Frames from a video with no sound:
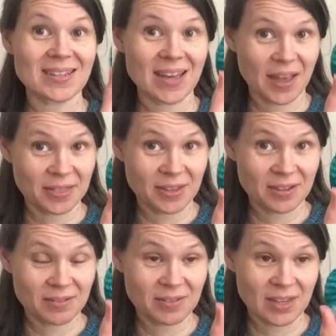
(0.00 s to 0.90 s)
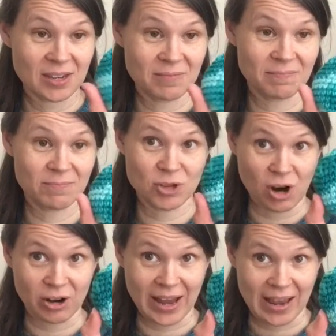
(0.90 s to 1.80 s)
cut the
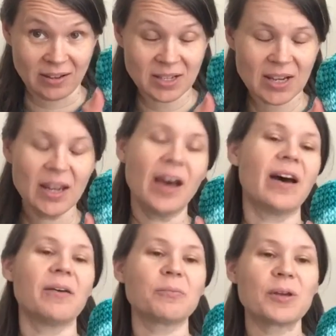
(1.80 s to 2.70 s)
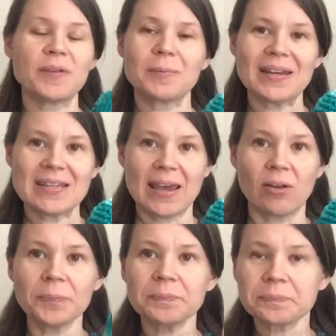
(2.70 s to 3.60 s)
yarn end, weave in my
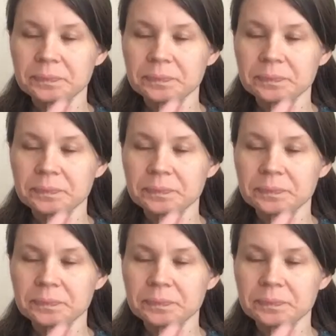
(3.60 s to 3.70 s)
tail.